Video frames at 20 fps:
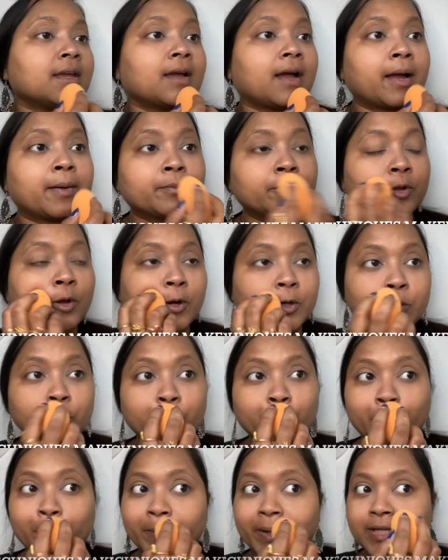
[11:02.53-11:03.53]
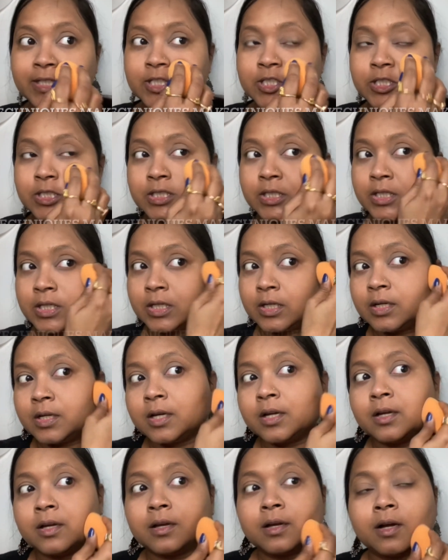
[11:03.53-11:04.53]
I'm not too much
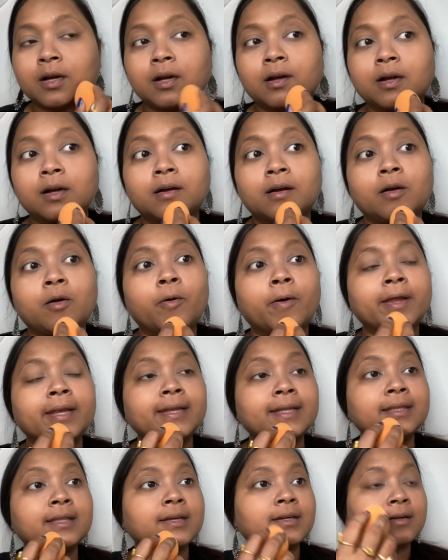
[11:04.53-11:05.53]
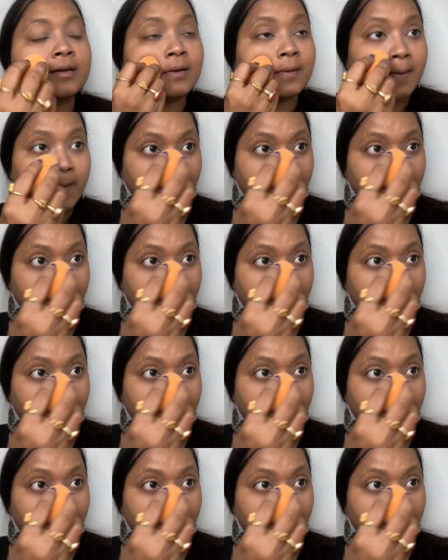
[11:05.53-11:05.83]
oily there,